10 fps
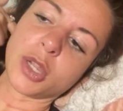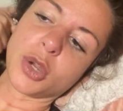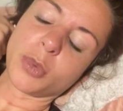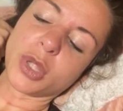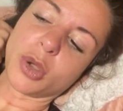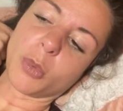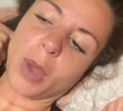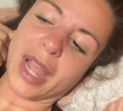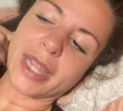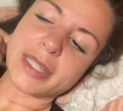You don't really know
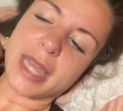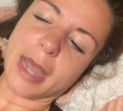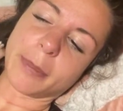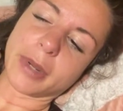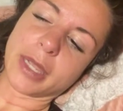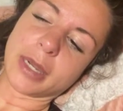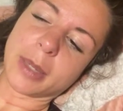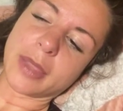why it's happening.